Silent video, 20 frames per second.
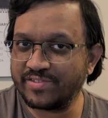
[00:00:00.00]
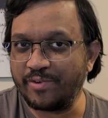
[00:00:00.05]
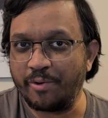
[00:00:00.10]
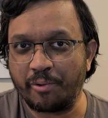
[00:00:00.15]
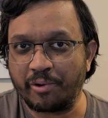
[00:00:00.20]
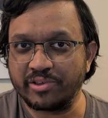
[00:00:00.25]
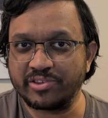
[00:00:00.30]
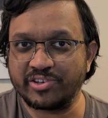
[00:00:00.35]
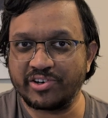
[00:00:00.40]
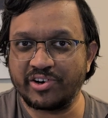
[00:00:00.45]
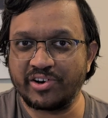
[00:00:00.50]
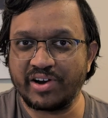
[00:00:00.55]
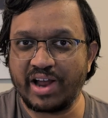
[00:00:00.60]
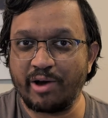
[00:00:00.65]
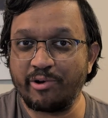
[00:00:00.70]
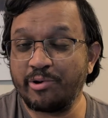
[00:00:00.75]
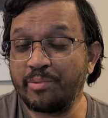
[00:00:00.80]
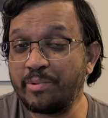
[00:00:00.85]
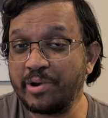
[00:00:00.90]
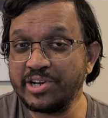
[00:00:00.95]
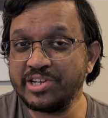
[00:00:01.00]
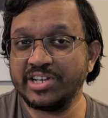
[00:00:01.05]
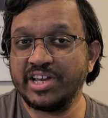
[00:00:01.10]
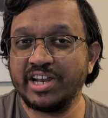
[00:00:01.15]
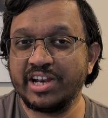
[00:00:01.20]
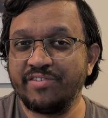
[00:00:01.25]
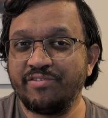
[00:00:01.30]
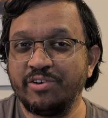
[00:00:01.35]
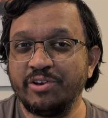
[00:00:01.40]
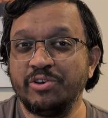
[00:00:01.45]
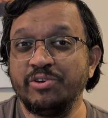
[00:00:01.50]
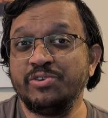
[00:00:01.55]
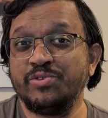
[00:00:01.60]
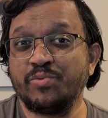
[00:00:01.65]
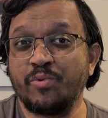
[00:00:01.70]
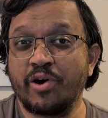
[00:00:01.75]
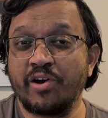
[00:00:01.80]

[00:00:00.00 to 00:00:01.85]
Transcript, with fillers: this focuser, I would appreciate it if you'd use